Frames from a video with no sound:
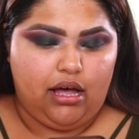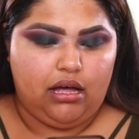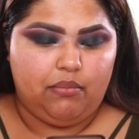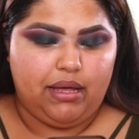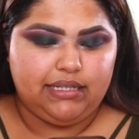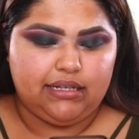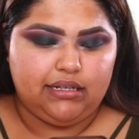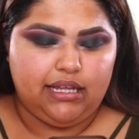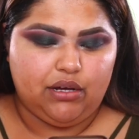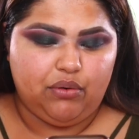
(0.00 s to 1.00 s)
Um, it's a
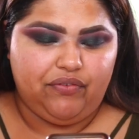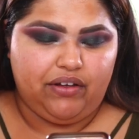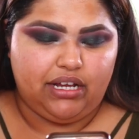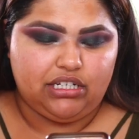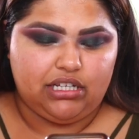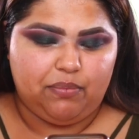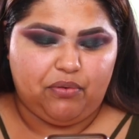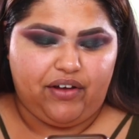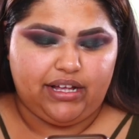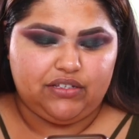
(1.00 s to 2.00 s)
liquid foundation that
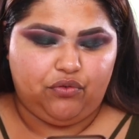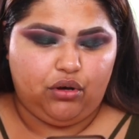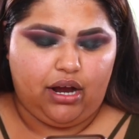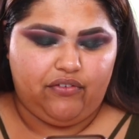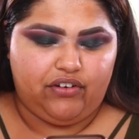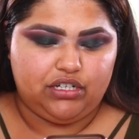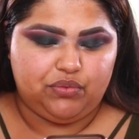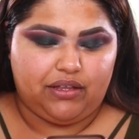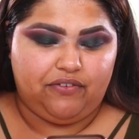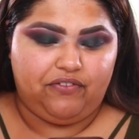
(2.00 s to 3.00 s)
provides full coverage
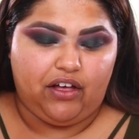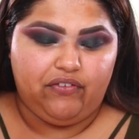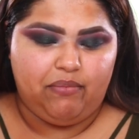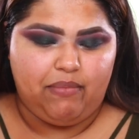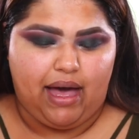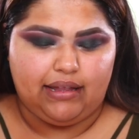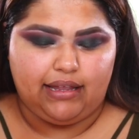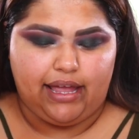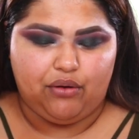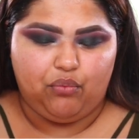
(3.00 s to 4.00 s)
with a velvet matte
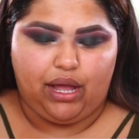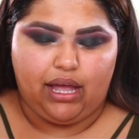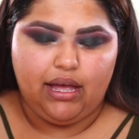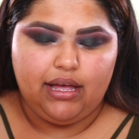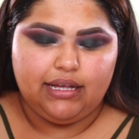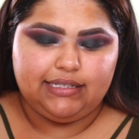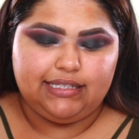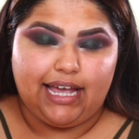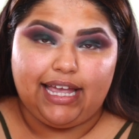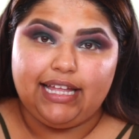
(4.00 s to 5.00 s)
lightweight
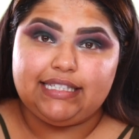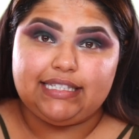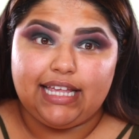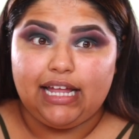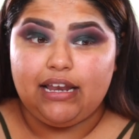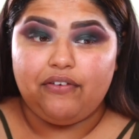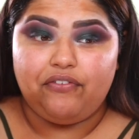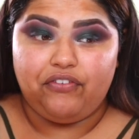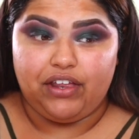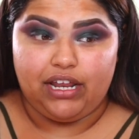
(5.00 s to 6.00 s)
second skin
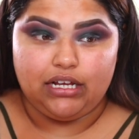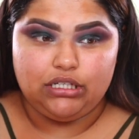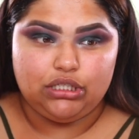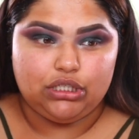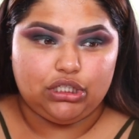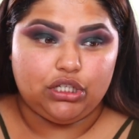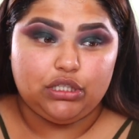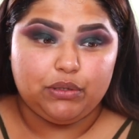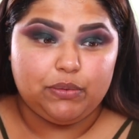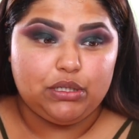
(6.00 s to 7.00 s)
finish. So it's
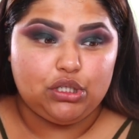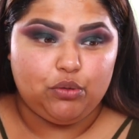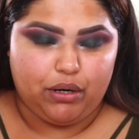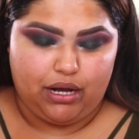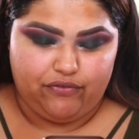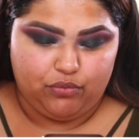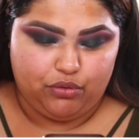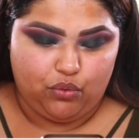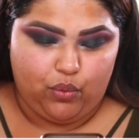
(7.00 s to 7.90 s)
supposed to be super comfortable to